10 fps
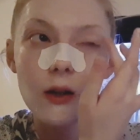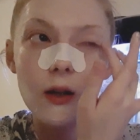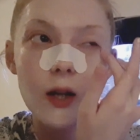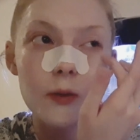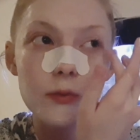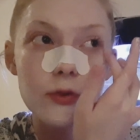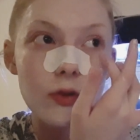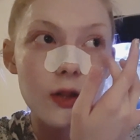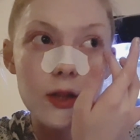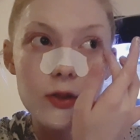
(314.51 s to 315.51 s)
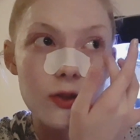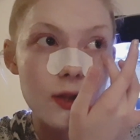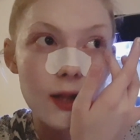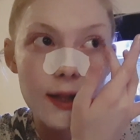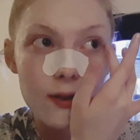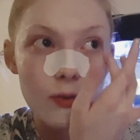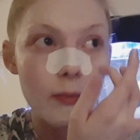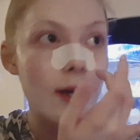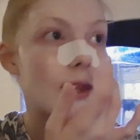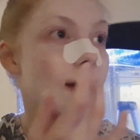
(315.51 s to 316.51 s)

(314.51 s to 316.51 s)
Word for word: I am struggling just a little bit.